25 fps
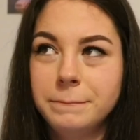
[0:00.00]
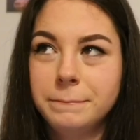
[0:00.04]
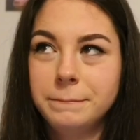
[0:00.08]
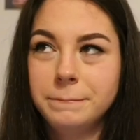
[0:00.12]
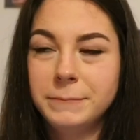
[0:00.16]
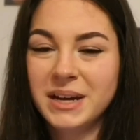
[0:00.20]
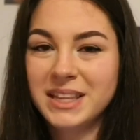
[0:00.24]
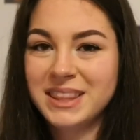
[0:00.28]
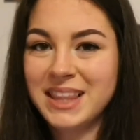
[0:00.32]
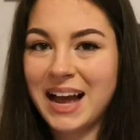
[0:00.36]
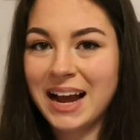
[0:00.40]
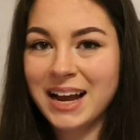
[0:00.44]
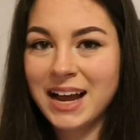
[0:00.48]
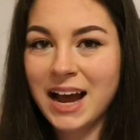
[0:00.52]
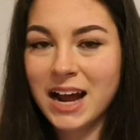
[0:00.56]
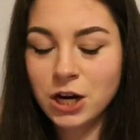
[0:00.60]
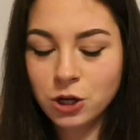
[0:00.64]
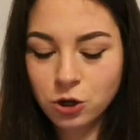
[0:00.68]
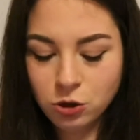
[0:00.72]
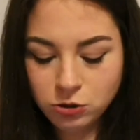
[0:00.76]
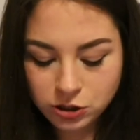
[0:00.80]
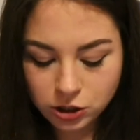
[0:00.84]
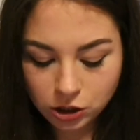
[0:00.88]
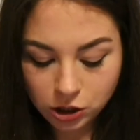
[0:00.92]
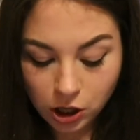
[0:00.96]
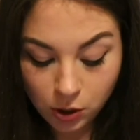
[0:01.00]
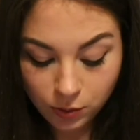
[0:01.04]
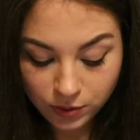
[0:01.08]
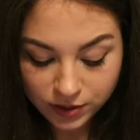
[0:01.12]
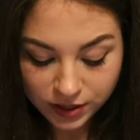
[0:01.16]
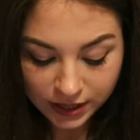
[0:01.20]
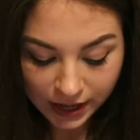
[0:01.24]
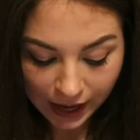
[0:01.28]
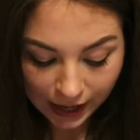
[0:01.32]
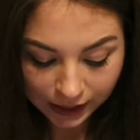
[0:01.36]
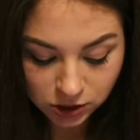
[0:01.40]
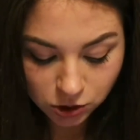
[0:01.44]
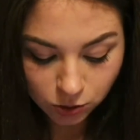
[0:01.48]
But that kind of goes along with the
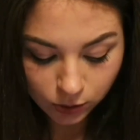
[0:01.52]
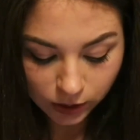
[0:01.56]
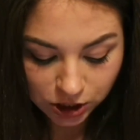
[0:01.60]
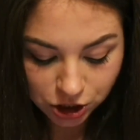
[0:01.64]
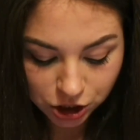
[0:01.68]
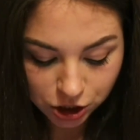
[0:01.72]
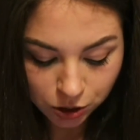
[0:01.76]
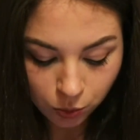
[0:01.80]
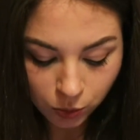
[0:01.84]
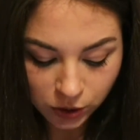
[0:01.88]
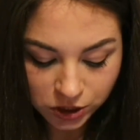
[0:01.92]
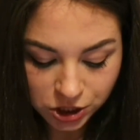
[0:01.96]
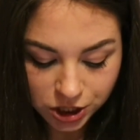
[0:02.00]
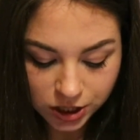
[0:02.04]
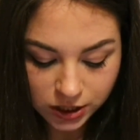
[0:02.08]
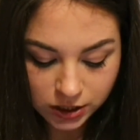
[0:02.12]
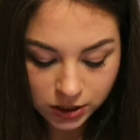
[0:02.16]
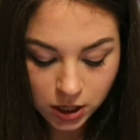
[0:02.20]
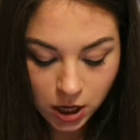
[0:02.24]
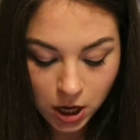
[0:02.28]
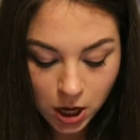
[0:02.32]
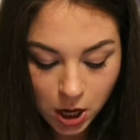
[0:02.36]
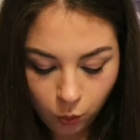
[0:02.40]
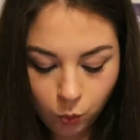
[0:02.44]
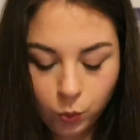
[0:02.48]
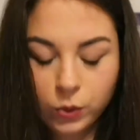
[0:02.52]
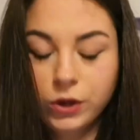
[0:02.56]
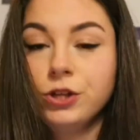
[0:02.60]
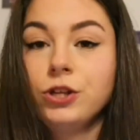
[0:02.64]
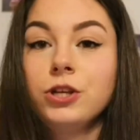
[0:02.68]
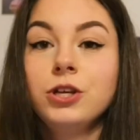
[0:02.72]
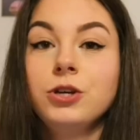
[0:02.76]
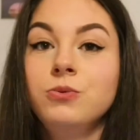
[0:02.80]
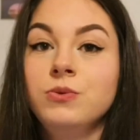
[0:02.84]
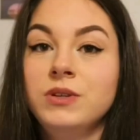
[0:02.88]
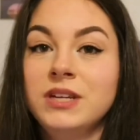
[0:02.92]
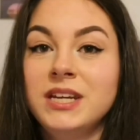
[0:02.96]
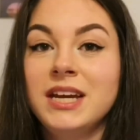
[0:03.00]
next question, which is, will
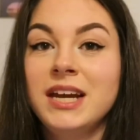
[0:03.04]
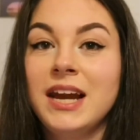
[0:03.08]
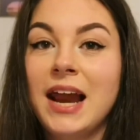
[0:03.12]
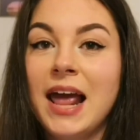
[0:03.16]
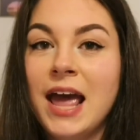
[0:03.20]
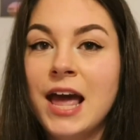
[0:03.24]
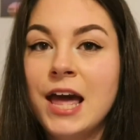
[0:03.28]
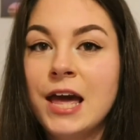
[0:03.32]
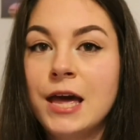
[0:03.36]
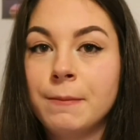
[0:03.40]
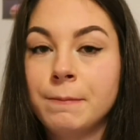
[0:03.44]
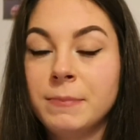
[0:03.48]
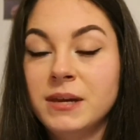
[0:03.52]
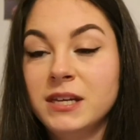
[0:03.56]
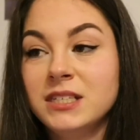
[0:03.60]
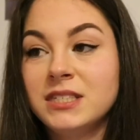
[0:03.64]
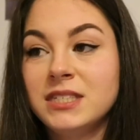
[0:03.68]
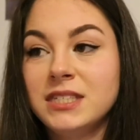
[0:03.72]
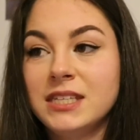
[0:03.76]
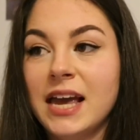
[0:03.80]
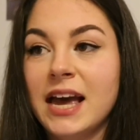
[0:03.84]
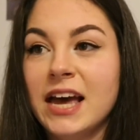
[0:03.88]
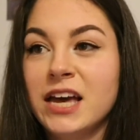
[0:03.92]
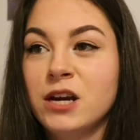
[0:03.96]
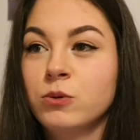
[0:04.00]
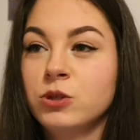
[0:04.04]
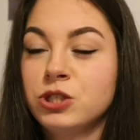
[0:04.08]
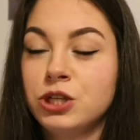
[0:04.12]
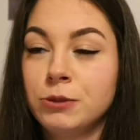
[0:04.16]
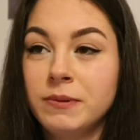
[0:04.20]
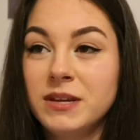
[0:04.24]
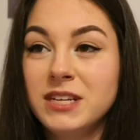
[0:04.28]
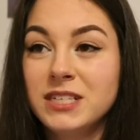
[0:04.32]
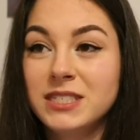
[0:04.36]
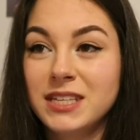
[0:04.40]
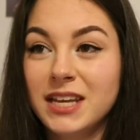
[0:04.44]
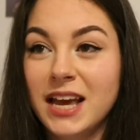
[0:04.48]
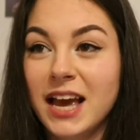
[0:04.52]
you need a PCA? Which a
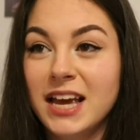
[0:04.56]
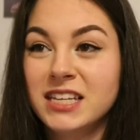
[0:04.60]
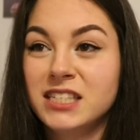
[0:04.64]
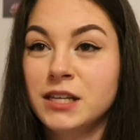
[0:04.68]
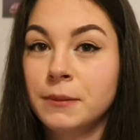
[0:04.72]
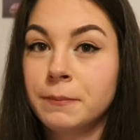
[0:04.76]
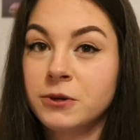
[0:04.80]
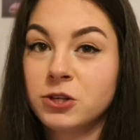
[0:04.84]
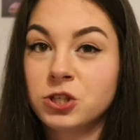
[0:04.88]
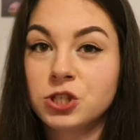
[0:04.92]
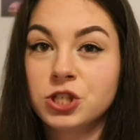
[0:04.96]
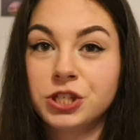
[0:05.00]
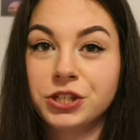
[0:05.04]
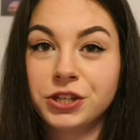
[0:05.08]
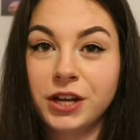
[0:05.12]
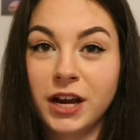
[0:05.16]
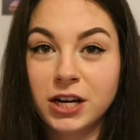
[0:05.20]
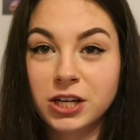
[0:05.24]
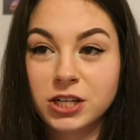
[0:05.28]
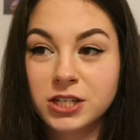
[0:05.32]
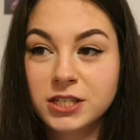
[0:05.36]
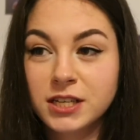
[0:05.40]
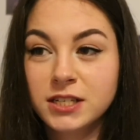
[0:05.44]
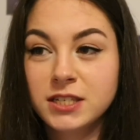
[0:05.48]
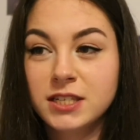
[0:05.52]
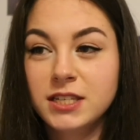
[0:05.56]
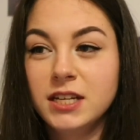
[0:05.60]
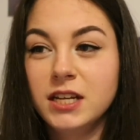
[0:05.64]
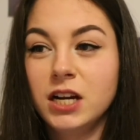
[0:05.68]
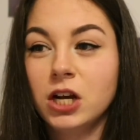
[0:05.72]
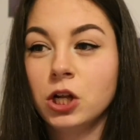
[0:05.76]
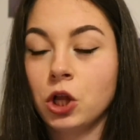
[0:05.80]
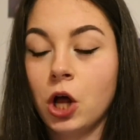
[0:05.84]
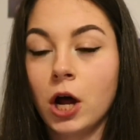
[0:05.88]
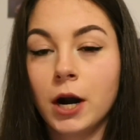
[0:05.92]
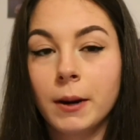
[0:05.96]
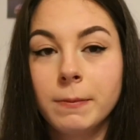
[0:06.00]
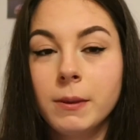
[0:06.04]
PCA is a personal care assistant. A
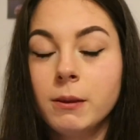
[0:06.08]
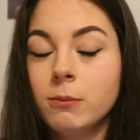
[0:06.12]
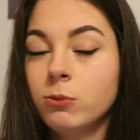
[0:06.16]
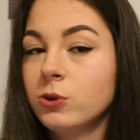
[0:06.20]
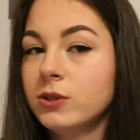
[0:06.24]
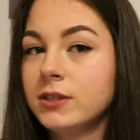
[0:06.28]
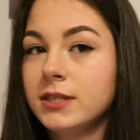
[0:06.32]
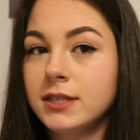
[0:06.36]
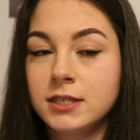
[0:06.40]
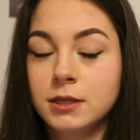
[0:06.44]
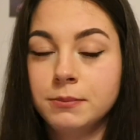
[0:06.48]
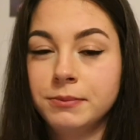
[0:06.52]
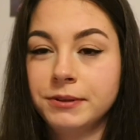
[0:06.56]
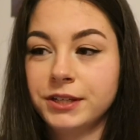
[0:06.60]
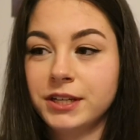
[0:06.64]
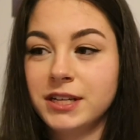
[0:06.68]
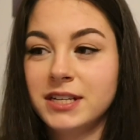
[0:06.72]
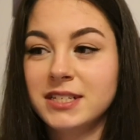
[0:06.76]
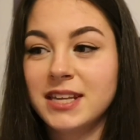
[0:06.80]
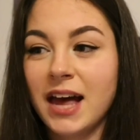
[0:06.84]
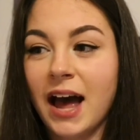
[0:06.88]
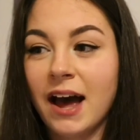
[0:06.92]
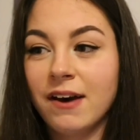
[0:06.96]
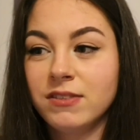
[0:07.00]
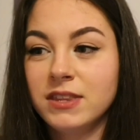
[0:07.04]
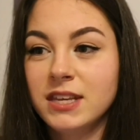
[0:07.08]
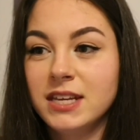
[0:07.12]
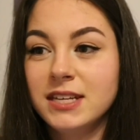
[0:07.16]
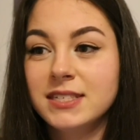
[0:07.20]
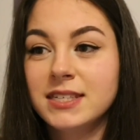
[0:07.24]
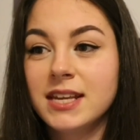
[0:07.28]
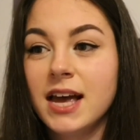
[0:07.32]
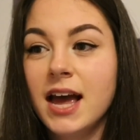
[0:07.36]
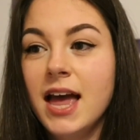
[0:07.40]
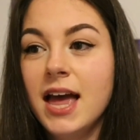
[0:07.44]
lot of people with disabilities have these.